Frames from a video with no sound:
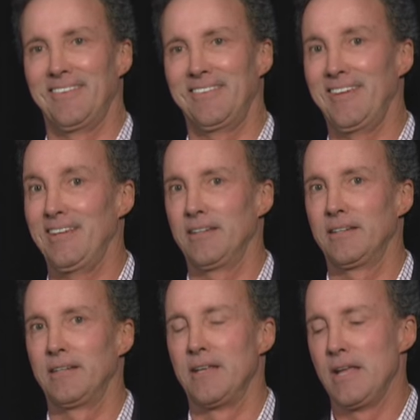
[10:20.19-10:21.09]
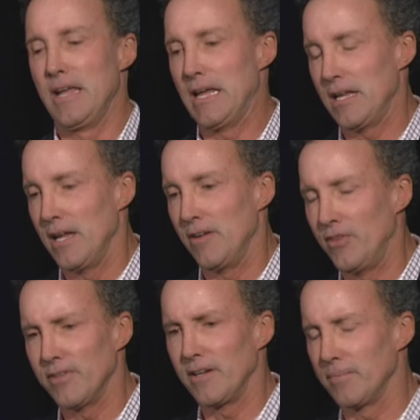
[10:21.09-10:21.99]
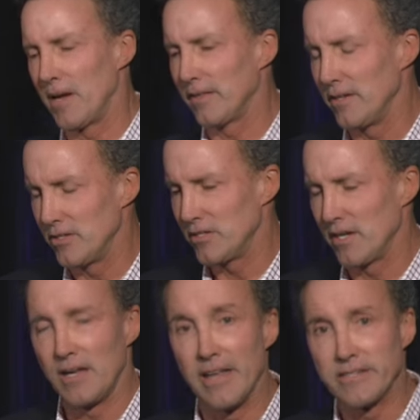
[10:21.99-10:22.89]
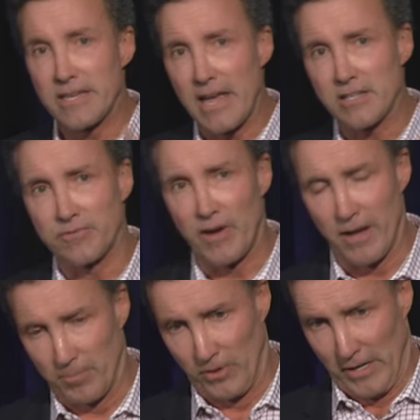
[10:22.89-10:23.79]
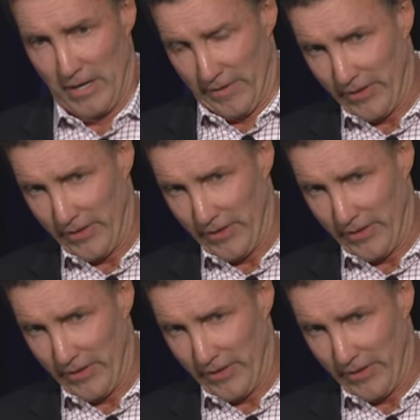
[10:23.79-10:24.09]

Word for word: See? And if you think about this, an unsatisfiable